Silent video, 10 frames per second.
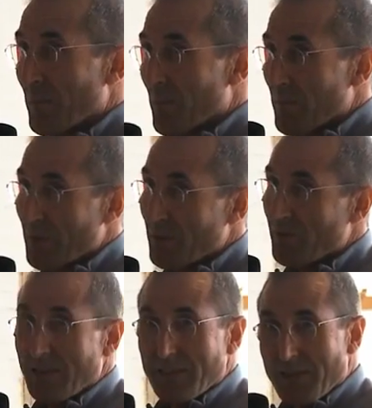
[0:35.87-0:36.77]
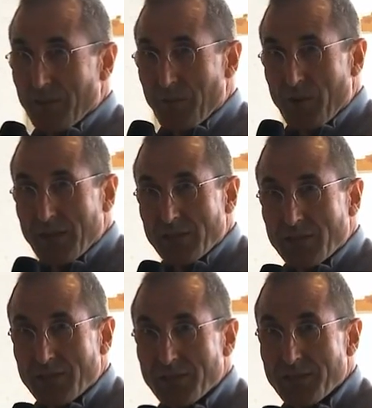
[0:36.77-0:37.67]
someone tried to sell the
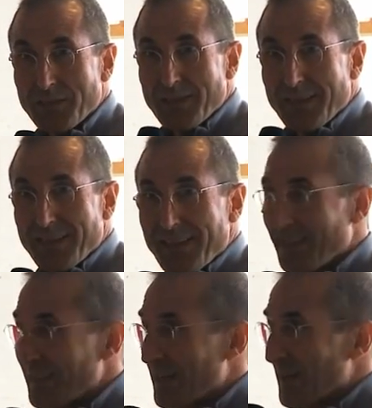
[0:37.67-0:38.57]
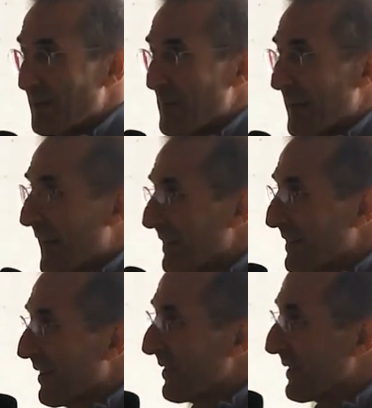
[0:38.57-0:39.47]
bridge, and then Manhattan
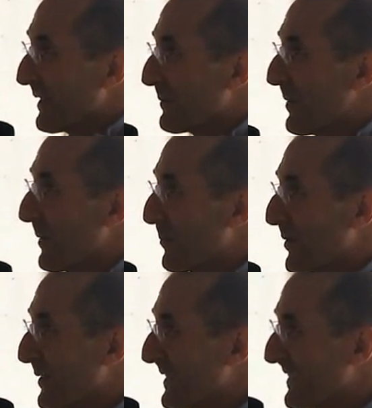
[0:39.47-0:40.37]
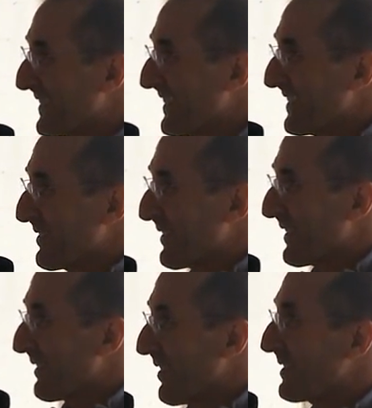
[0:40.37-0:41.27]
colonized Brooklyn, so
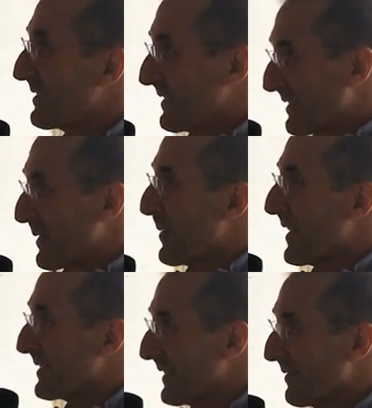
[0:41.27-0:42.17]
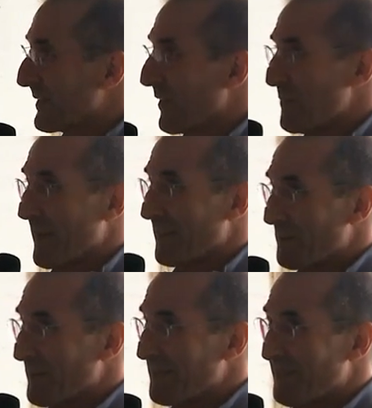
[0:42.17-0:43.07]
it lost its capacity of
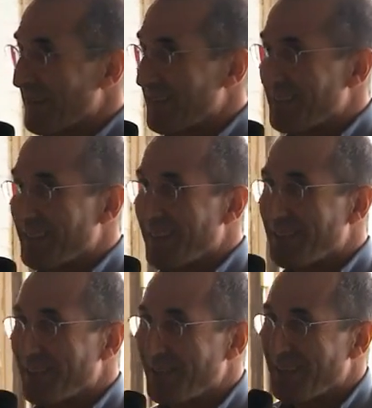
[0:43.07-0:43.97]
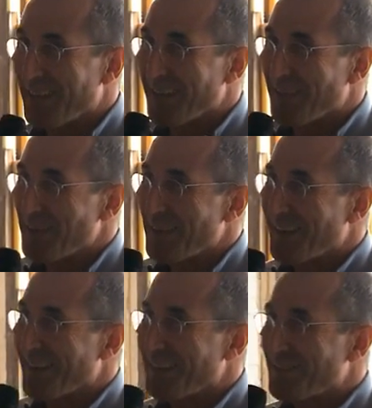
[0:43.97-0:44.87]
self-management. So I think today is a good day
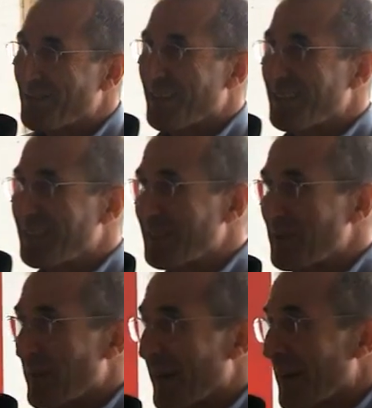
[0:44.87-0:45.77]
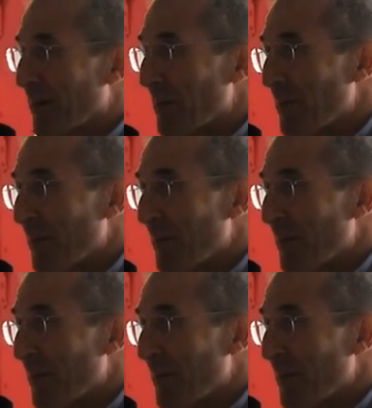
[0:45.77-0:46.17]
to try and seize it back.